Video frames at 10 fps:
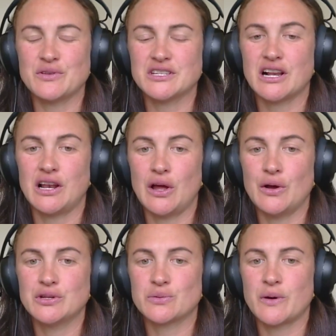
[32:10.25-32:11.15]
was a
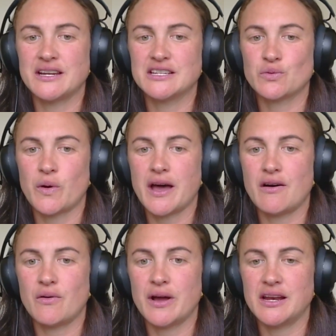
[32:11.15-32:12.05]
close one as
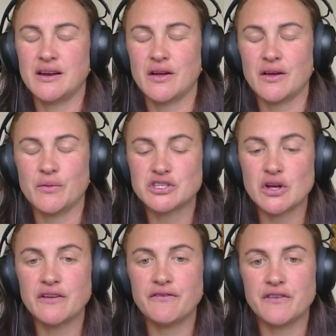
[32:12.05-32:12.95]
well, and it was
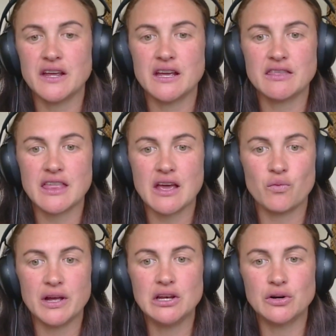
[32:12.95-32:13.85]
only fair that
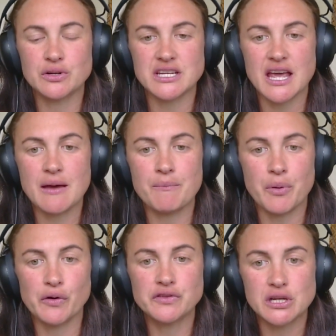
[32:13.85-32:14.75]
we looked at
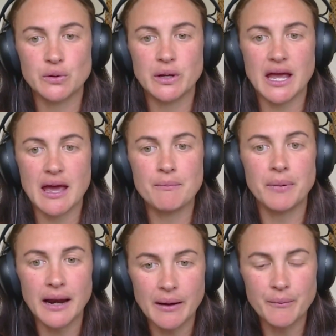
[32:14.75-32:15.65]
both Tui and
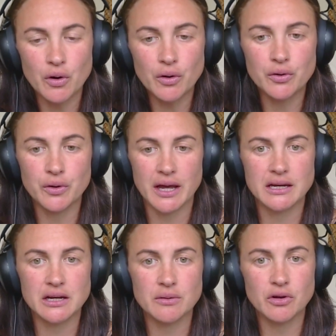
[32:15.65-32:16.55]
Palamo, who
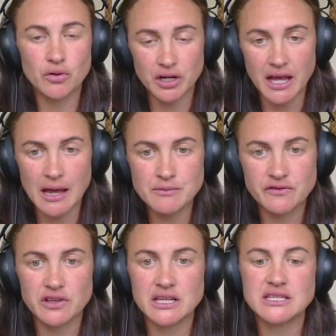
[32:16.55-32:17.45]
had good games
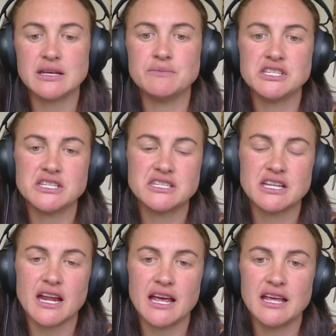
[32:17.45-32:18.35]
for their teams
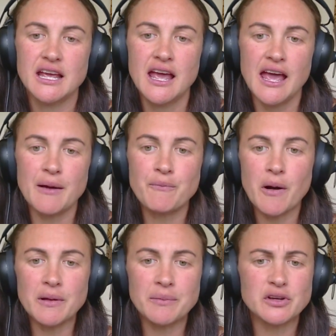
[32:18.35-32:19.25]
yesterday, and
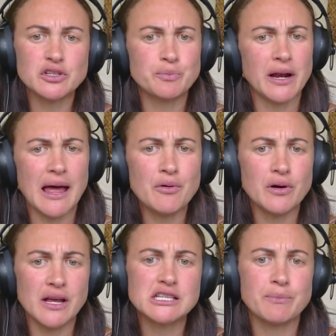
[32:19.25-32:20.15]
probably because
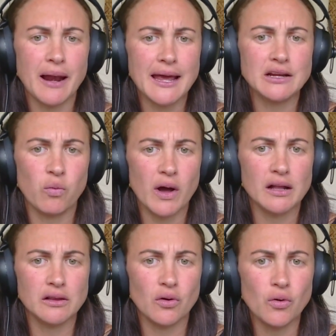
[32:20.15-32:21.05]
Palamo has played
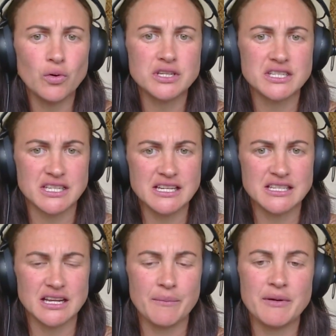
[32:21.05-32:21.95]
well all
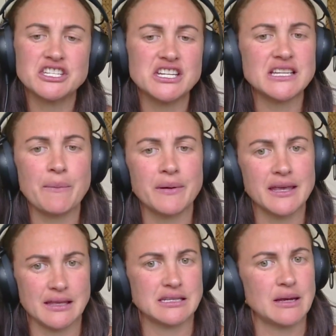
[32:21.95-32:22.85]
season. I mean, she's up
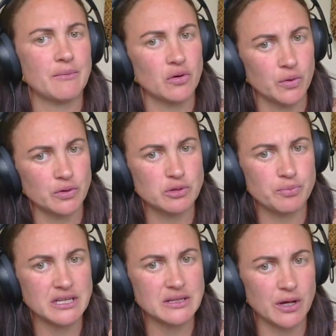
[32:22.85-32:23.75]
against some of the world's
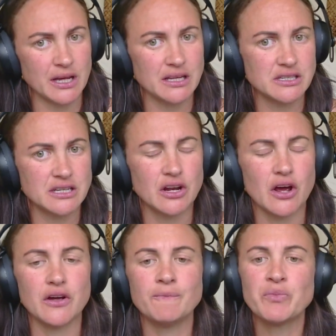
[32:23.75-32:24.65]
best
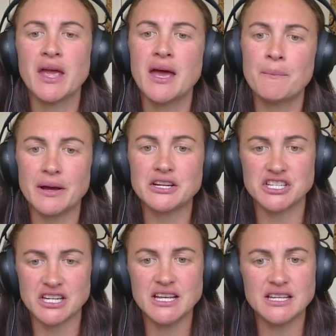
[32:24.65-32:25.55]
wingers, but
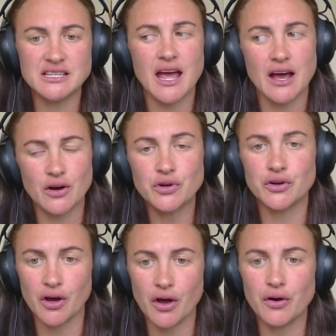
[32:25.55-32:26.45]
she has held
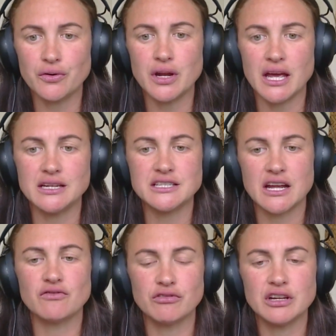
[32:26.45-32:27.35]
her own and
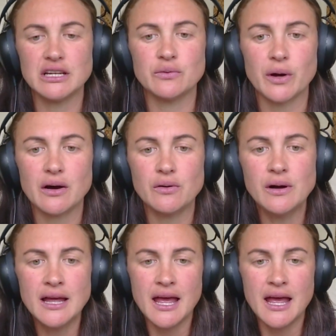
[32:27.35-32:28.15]
done really well.